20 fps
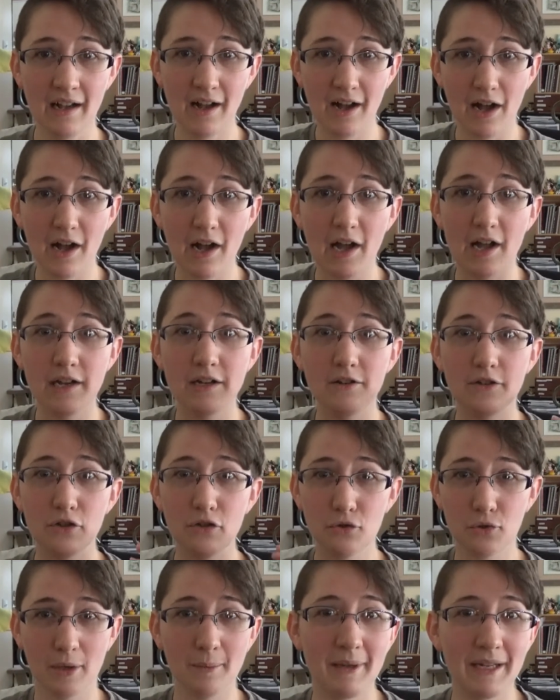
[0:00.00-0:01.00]
on
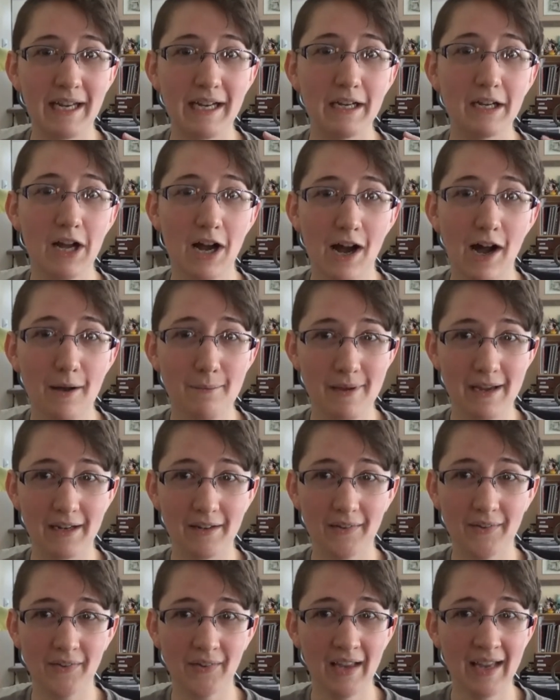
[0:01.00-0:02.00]
distributing
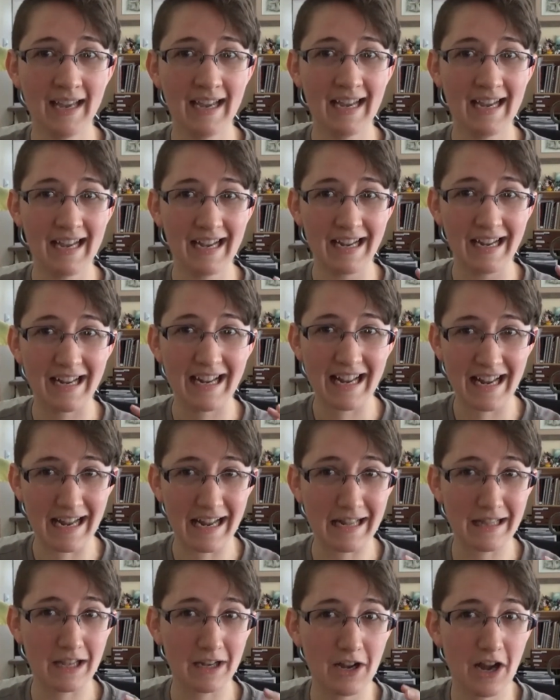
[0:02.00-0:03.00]
comics
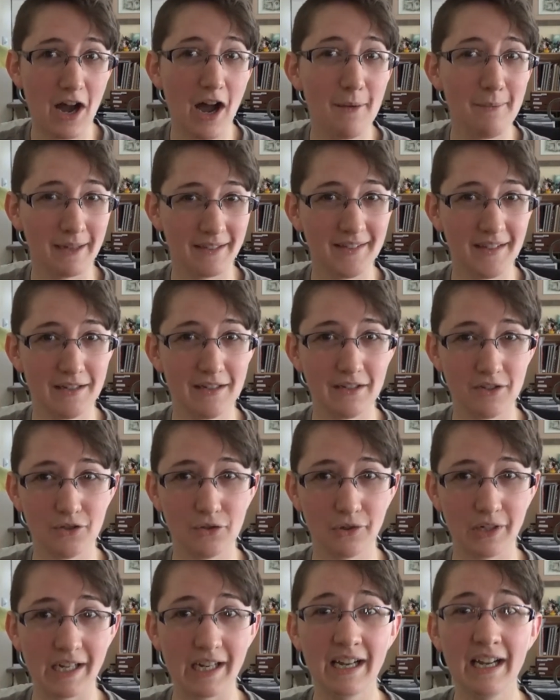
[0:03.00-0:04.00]
in the comics
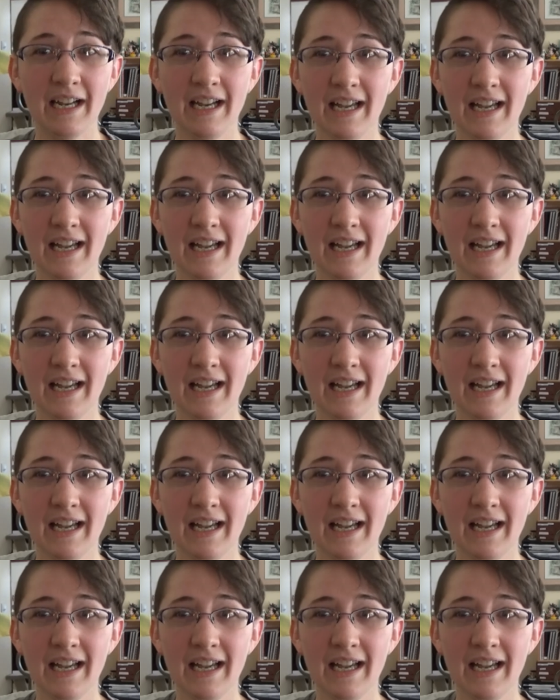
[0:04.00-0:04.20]
industry.